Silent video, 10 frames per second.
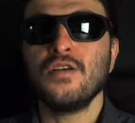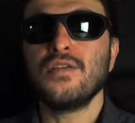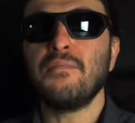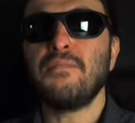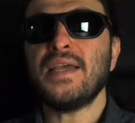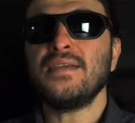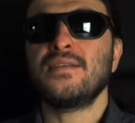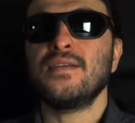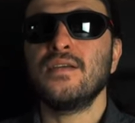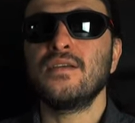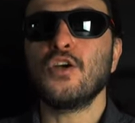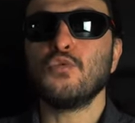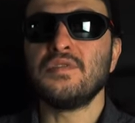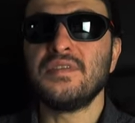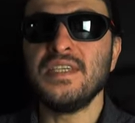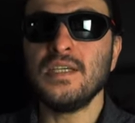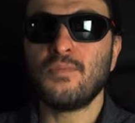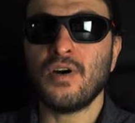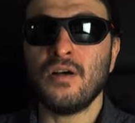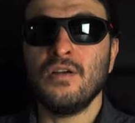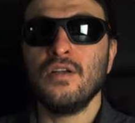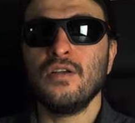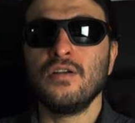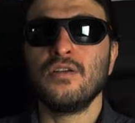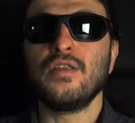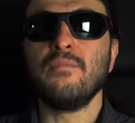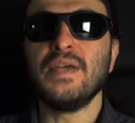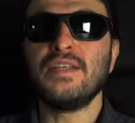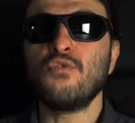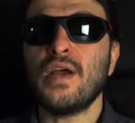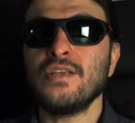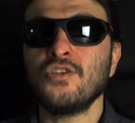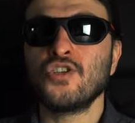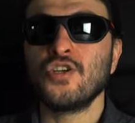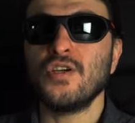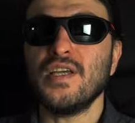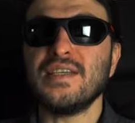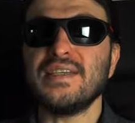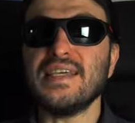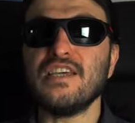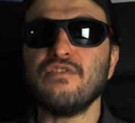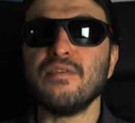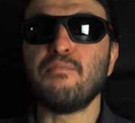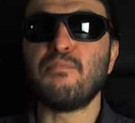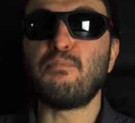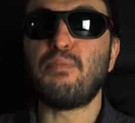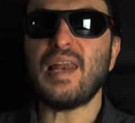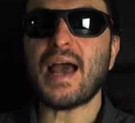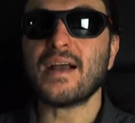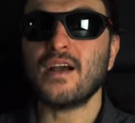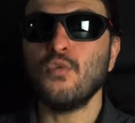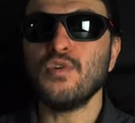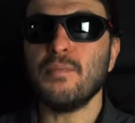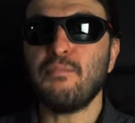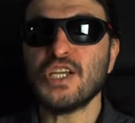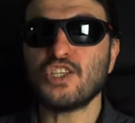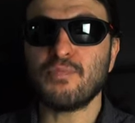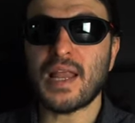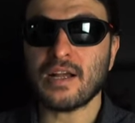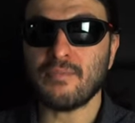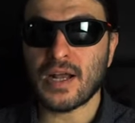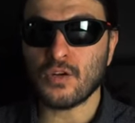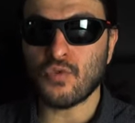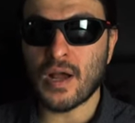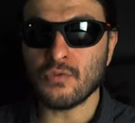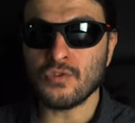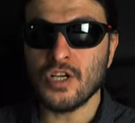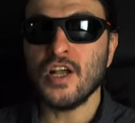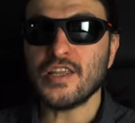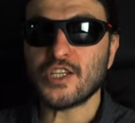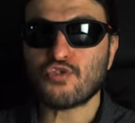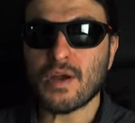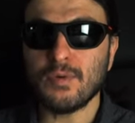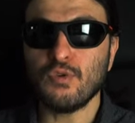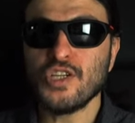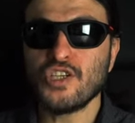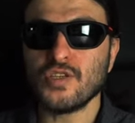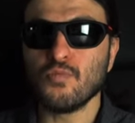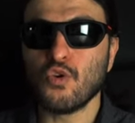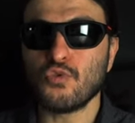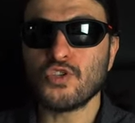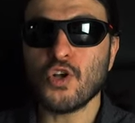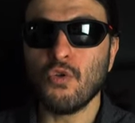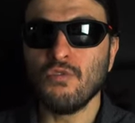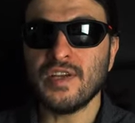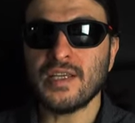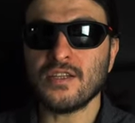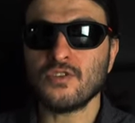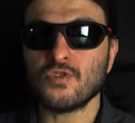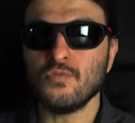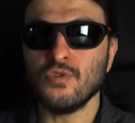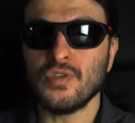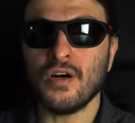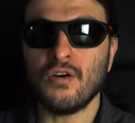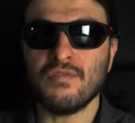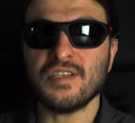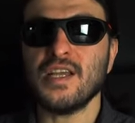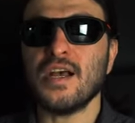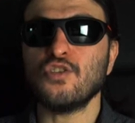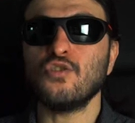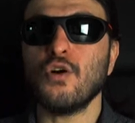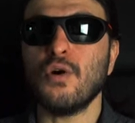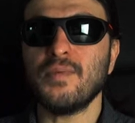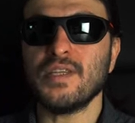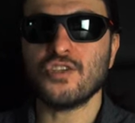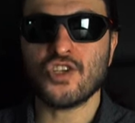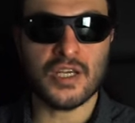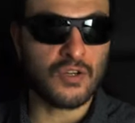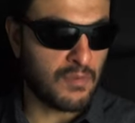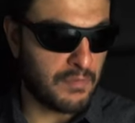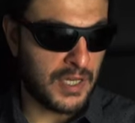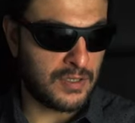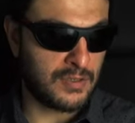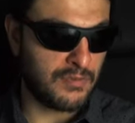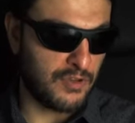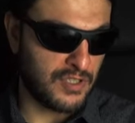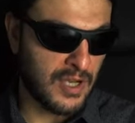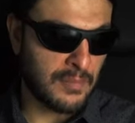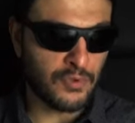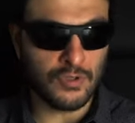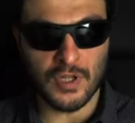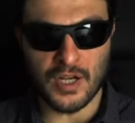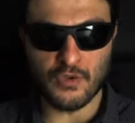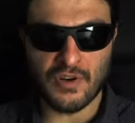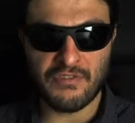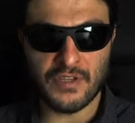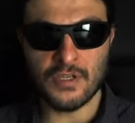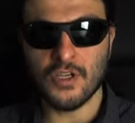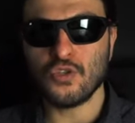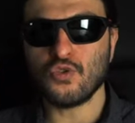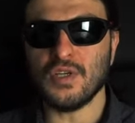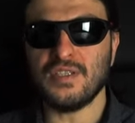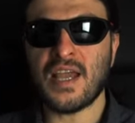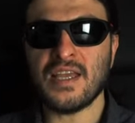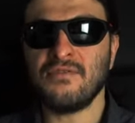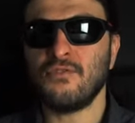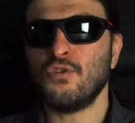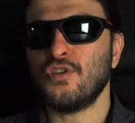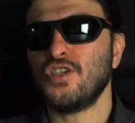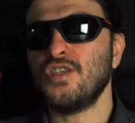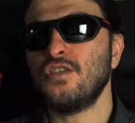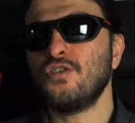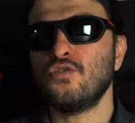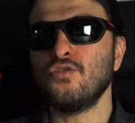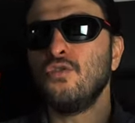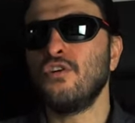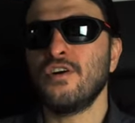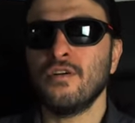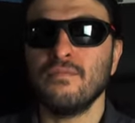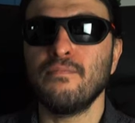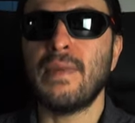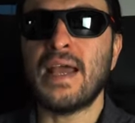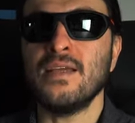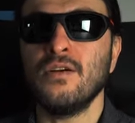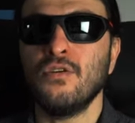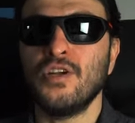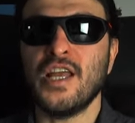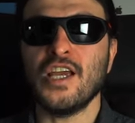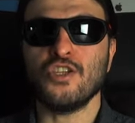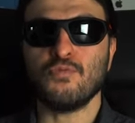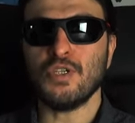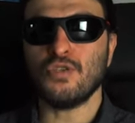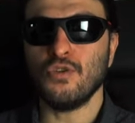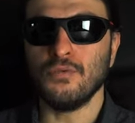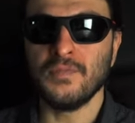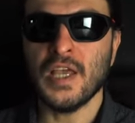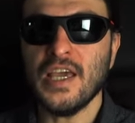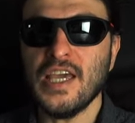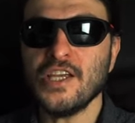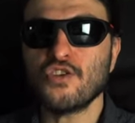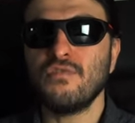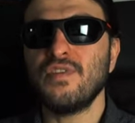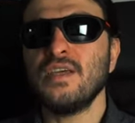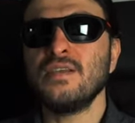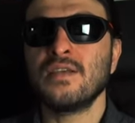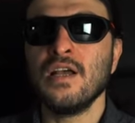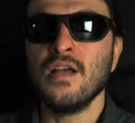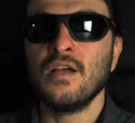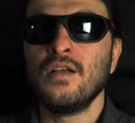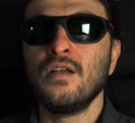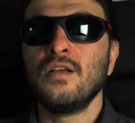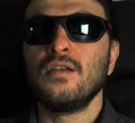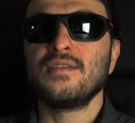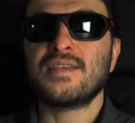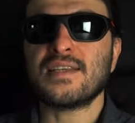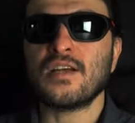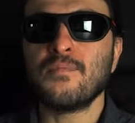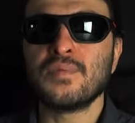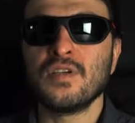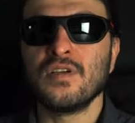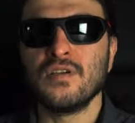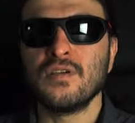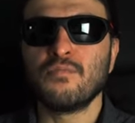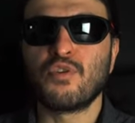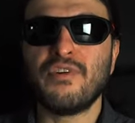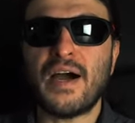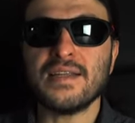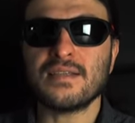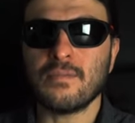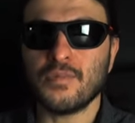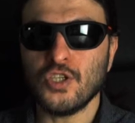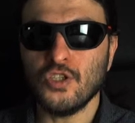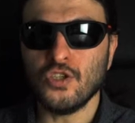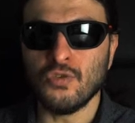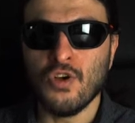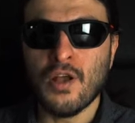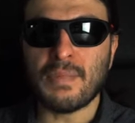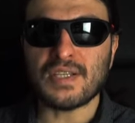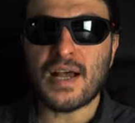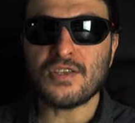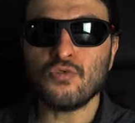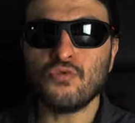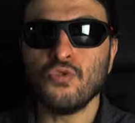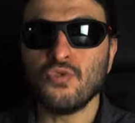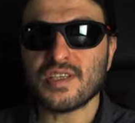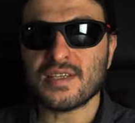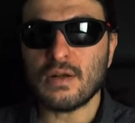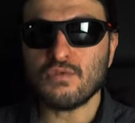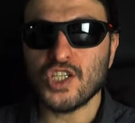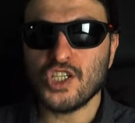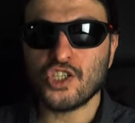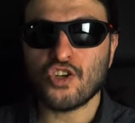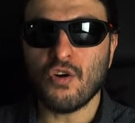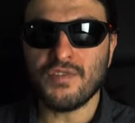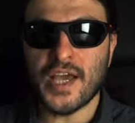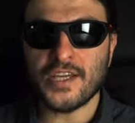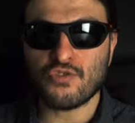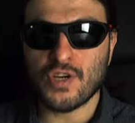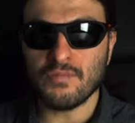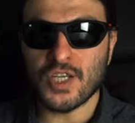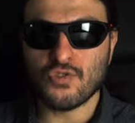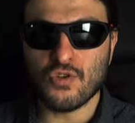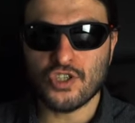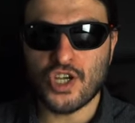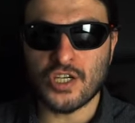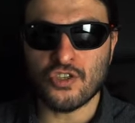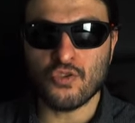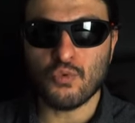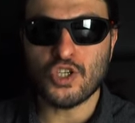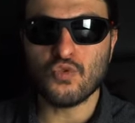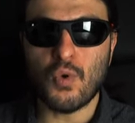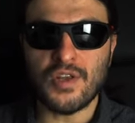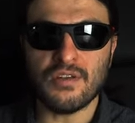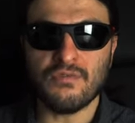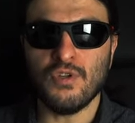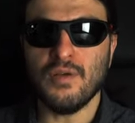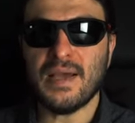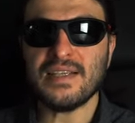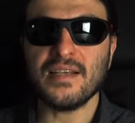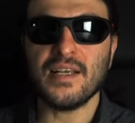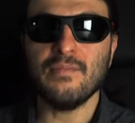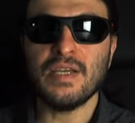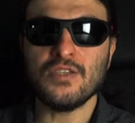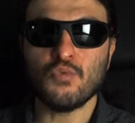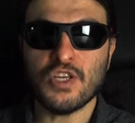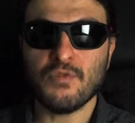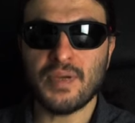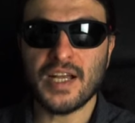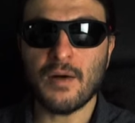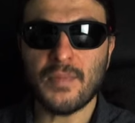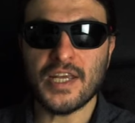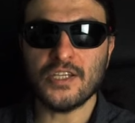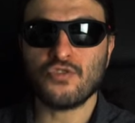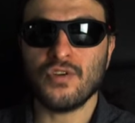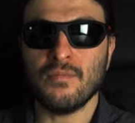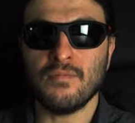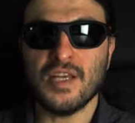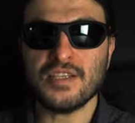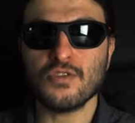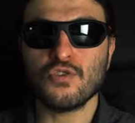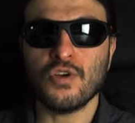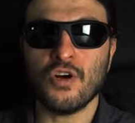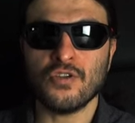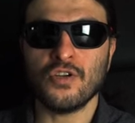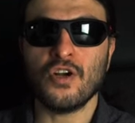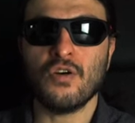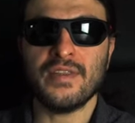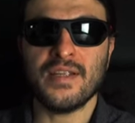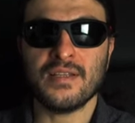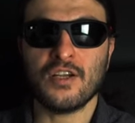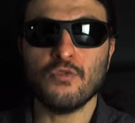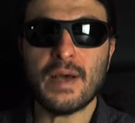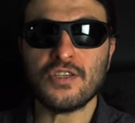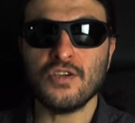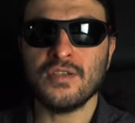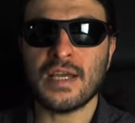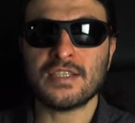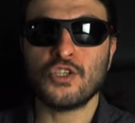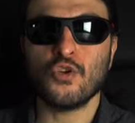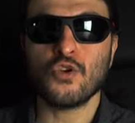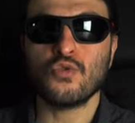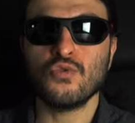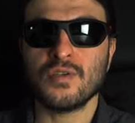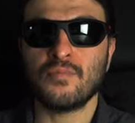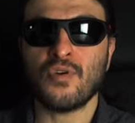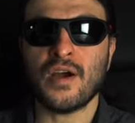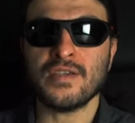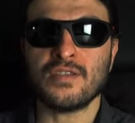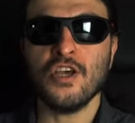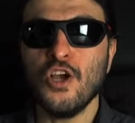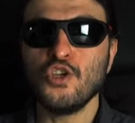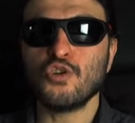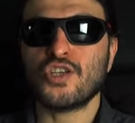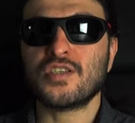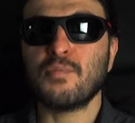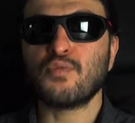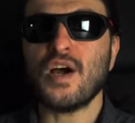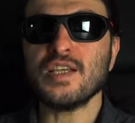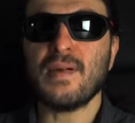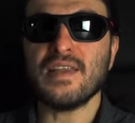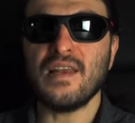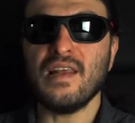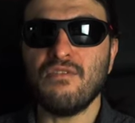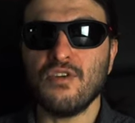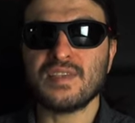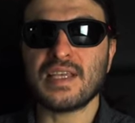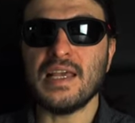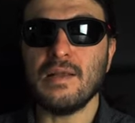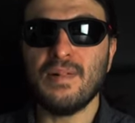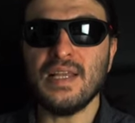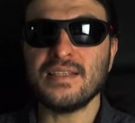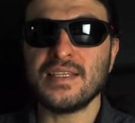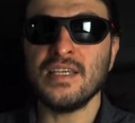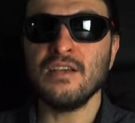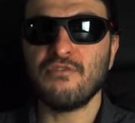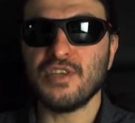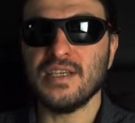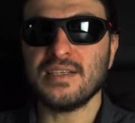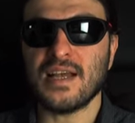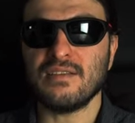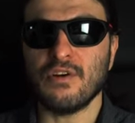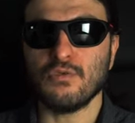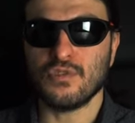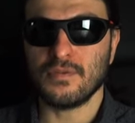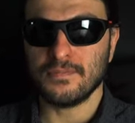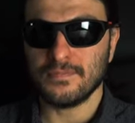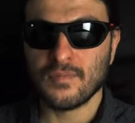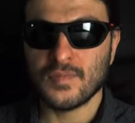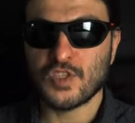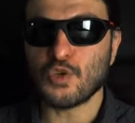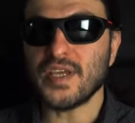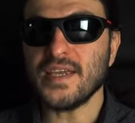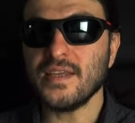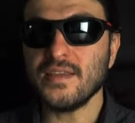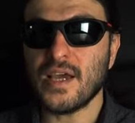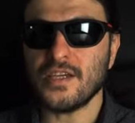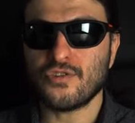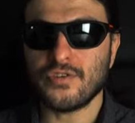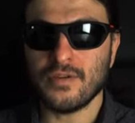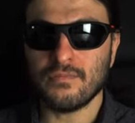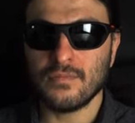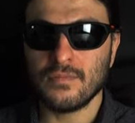the bass goes deeper, the mid-range is even better. Blacker with a pitch black background. The treble region is more resolving and smoother, obviously, as you go up in the chain compared to, for example, a Griffin to a Dave or a TT2 or a May on an AHB2. Each of these setups provides something new, but as a rule, the sound signature of the Atrium does not change, which is wonderful. It basically means when you pick up an Atrium, listen to it on the go, and then go back to your desk, you're not too surprised. You're just surprised by the level of scalability for these headphones. So taking the Atrium,